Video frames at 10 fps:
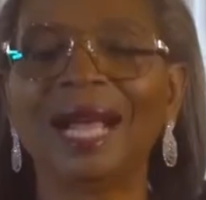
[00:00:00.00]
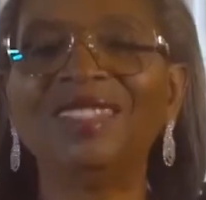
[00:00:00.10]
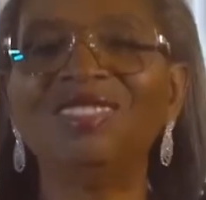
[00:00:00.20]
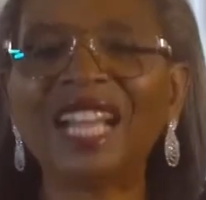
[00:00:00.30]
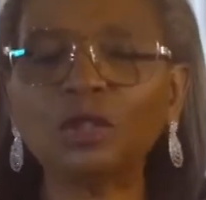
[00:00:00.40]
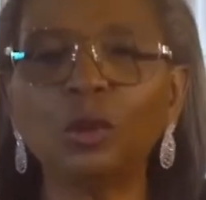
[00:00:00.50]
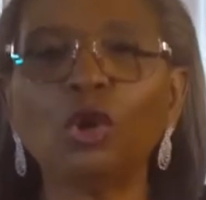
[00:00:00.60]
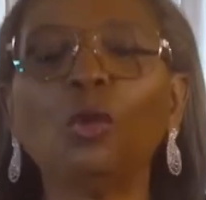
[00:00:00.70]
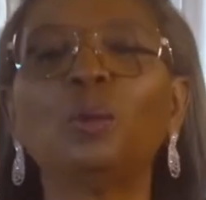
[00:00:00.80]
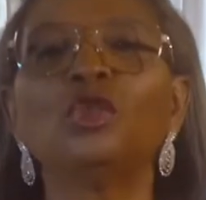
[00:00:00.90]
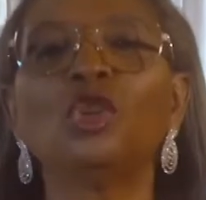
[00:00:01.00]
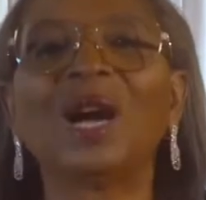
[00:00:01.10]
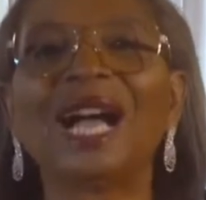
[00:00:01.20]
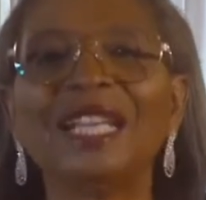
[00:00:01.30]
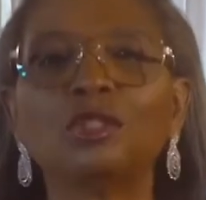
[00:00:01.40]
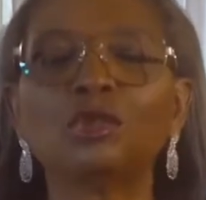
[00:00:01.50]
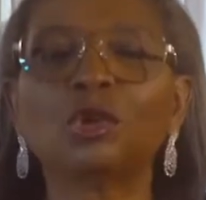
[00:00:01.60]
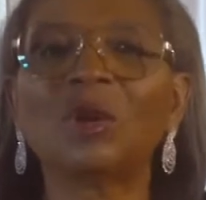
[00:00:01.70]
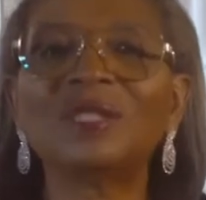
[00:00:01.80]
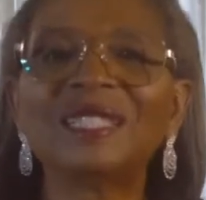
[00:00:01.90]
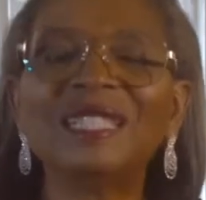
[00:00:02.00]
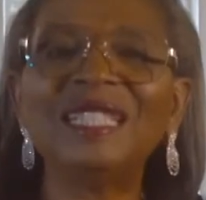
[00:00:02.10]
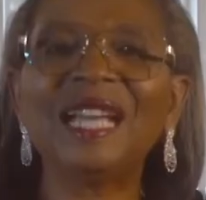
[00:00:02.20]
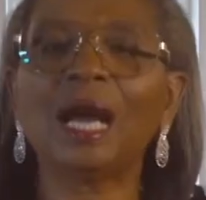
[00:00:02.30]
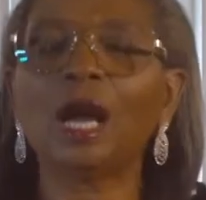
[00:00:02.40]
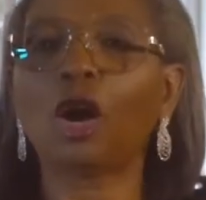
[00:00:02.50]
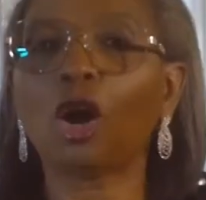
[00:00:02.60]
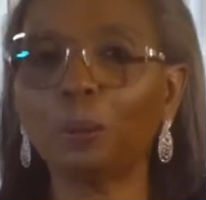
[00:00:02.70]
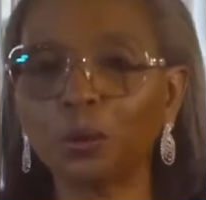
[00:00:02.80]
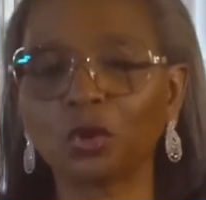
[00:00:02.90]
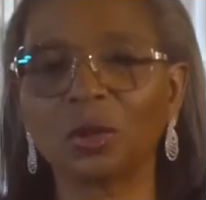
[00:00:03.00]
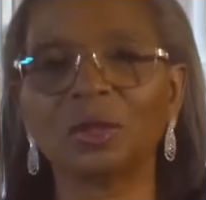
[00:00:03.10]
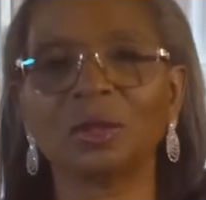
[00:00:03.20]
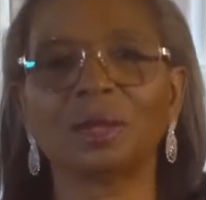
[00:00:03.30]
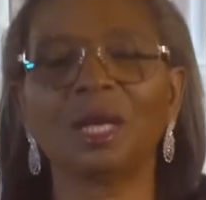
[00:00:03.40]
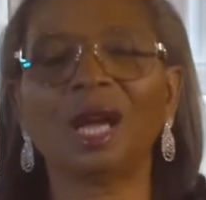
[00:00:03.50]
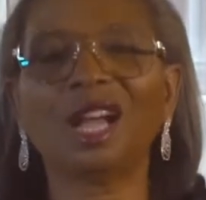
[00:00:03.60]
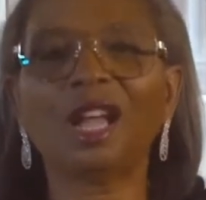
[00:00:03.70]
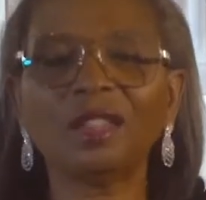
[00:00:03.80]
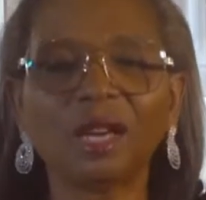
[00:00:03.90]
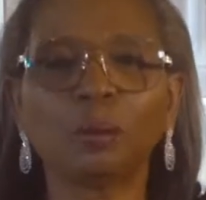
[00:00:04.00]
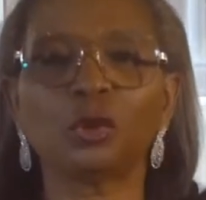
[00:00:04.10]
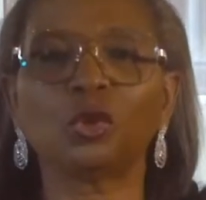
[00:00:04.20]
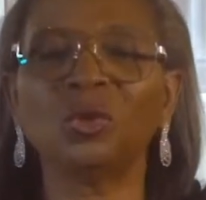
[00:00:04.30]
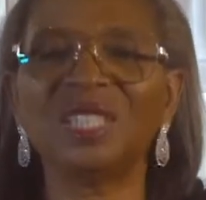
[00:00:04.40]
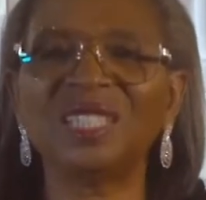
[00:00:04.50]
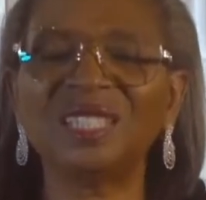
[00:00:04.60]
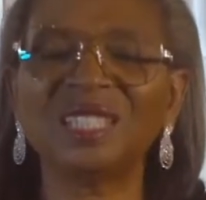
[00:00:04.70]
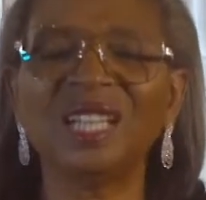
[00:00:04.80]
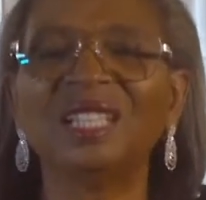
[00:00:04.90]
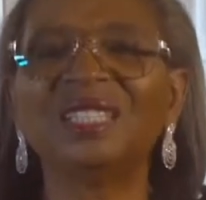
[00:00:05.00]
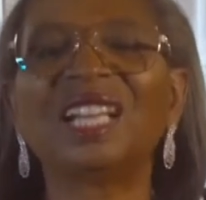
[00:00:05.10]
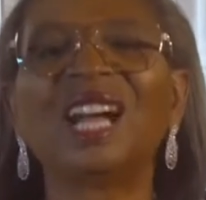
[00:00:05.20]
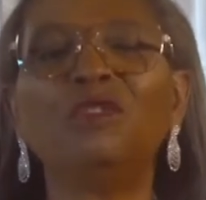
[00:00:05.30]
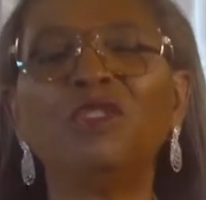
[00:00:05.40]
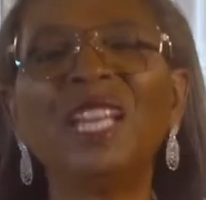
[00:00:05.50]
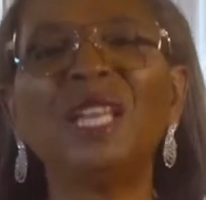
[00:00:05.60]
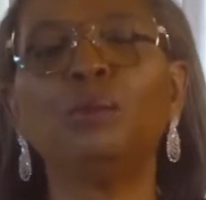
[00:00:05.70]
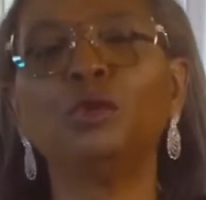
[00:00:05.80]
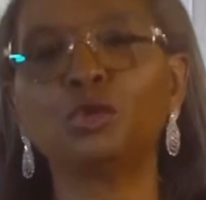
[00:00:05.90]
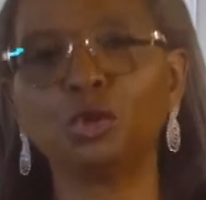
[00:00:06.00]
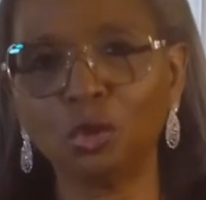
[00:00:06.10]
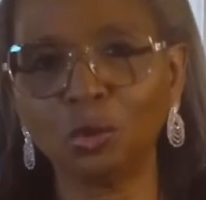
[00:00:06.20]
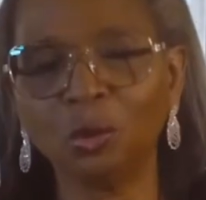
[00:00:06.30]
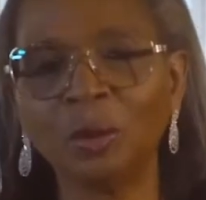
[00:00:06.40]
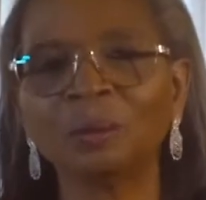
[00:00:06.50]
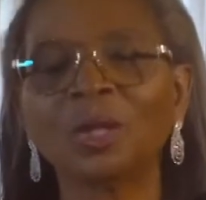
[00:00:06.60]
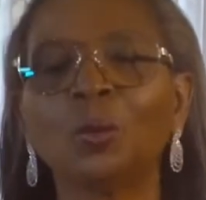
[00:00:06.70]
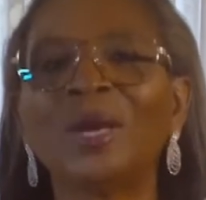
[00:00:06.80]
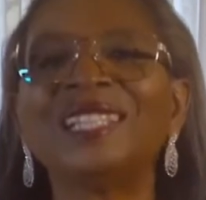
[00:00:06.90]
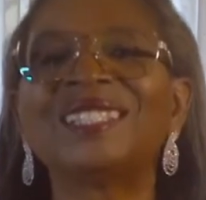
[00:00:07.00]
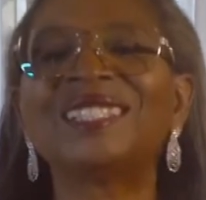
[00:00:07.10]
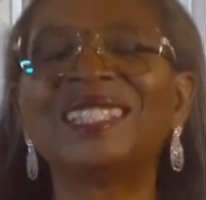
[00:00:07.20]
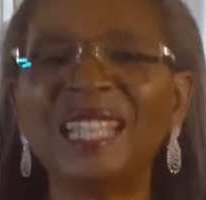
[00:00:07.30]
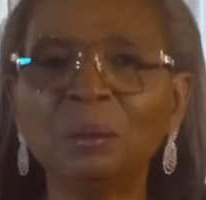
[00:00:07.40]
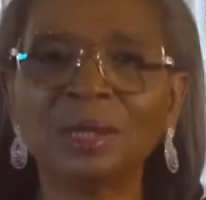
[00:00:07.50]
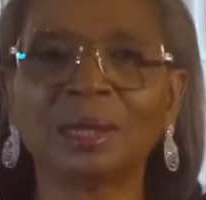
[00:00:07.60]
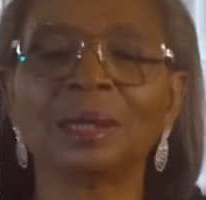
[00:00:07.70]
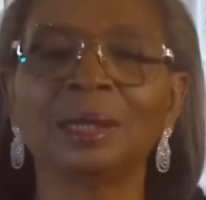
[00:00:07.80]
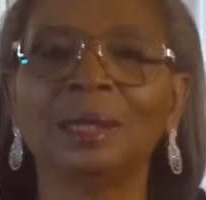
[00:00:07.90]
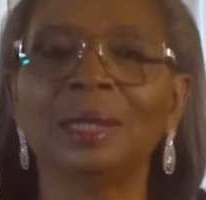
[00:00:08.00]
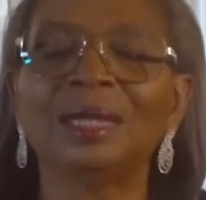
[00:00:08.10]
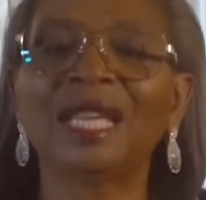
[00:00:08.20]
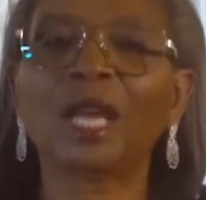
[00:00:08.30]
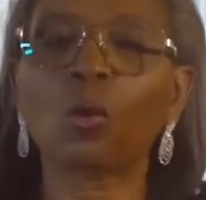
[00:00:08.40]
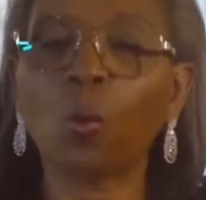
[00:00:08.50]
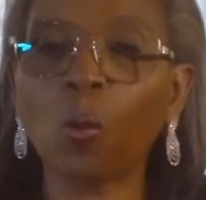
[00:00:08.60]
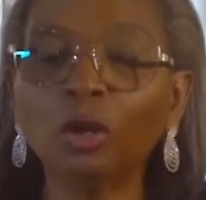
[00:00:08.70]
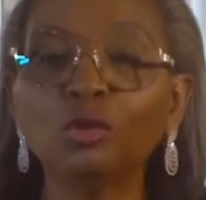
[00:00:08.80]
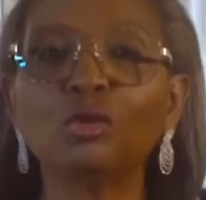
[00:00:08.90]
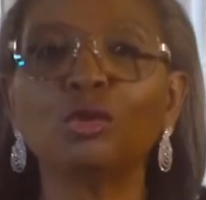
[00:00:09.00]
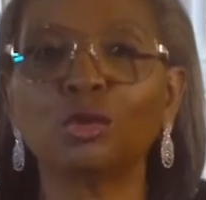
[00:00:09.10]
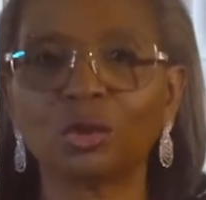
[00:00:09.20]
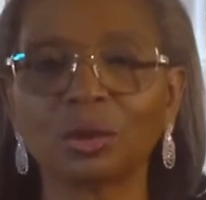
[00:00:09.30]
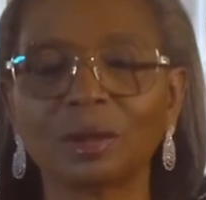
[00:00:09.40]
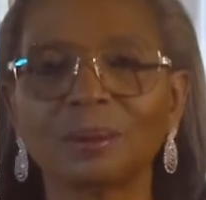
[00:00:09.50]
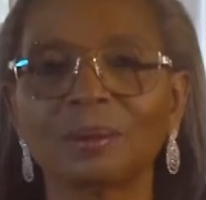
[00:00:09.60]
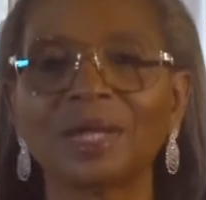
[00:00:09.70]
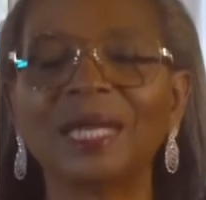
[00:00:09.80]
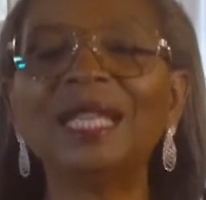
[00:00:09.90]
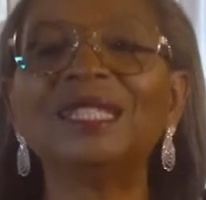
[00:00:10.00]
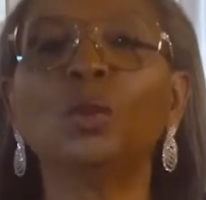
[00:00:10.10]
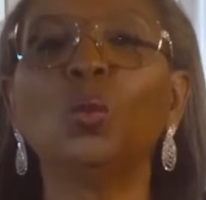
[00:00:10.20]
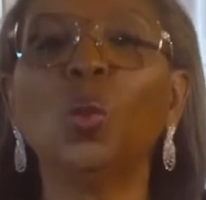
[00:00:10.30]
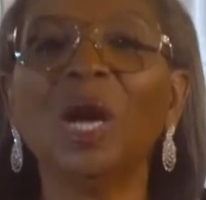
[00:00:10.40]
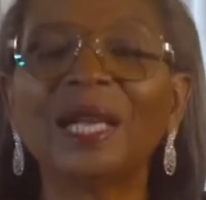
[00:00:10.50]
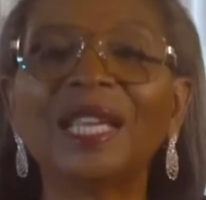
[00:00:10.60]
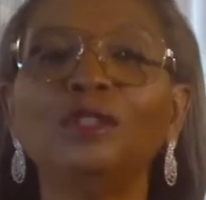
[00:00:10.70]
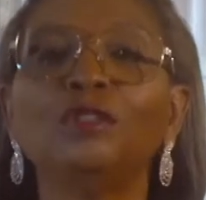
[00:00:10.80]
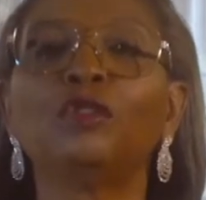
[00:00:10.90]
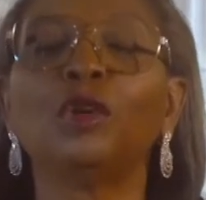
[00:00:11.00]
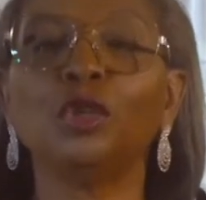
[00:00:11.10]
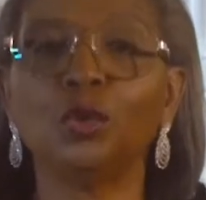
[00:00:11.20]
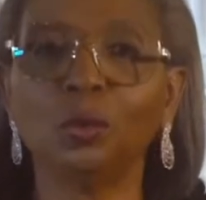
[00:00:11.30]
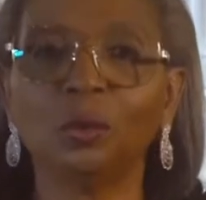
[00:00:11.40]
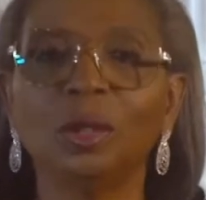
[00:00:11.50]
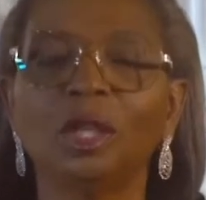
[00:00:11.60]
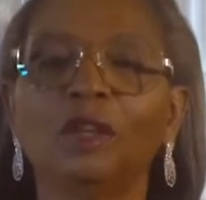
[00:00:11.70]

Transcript: And that will open your eyes to consider options, other opportunities that are available to you when it seems like one route isn't working for you